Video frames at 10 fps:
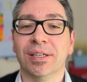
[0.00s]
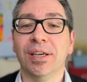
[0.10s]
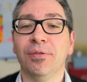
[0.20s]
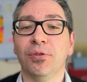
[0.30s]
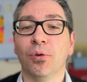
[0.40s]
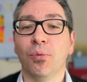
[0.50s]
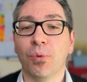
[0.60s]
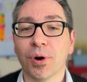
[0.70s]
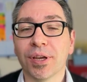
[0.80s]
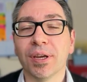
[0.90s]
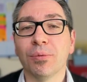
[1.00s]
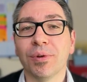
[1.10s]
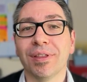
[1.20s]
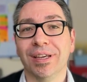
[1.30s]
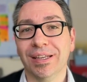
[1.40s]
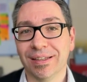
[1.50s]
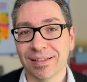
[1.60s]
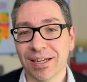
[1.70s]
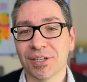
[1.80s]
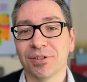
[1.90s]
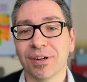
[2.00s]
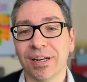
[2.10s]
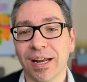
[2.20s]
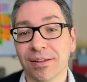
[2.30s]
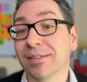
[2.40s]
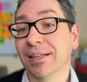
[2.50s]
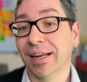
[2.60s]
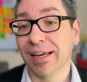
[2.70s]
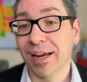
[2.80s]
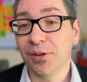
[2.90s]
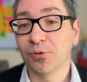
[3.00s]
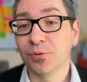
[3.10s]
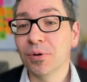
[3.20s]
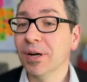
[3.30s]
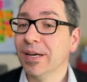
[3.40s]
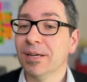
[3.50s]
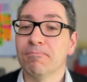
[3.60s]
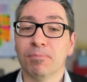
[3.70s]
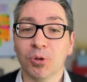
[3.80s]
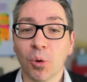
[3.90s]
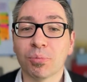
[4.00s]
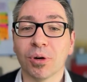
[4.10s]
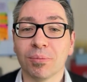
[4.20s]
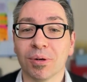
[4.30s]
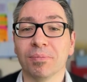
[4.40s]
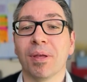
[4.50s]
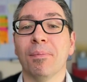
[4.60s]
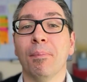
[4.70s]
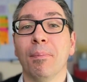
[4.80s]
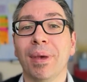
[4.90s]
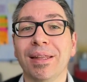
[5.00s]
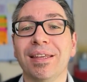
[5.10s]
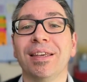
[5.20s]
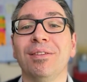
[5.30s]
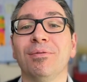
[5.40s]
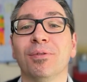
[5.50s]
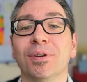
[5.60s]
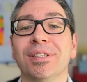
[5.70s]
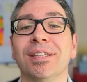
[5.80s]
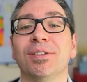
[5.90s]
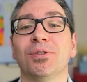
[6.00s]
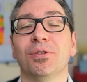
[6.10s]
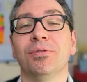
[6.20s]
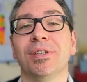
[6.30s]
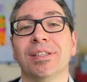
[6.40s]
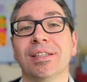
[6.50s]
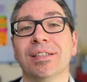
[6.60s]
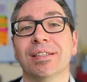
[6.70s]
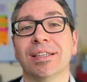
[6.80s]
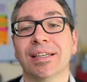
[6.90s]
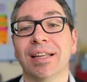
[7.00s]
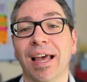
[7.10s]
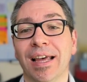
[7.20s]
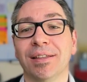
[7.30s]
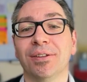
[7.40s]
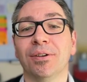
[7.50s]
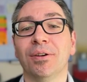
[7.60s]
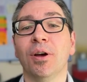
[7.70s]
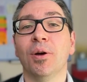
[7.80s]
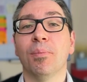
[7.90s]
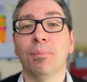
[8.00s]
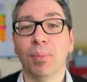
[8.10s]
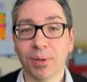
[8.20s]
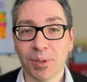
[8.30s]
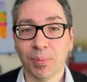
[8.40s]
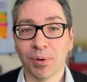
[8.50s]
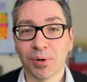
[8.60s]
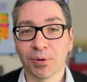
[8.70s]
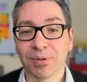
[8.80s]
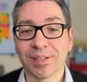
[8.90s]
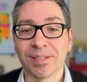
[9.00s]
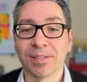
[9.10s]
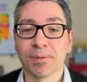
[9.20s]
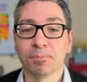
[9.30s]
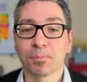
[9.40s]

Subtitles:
If you're working with international clients like I do, no problem. Many invoicing services can handle multiple currencies.